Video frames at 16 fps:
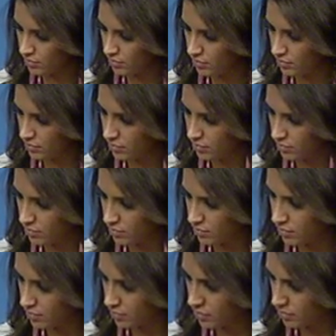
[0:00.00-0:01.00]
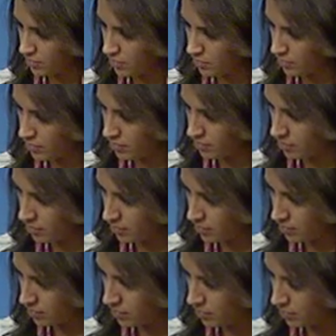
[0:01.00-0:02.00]

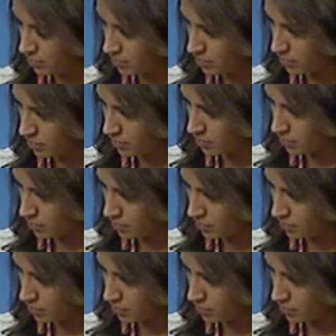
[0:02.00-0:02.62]
(not speaking)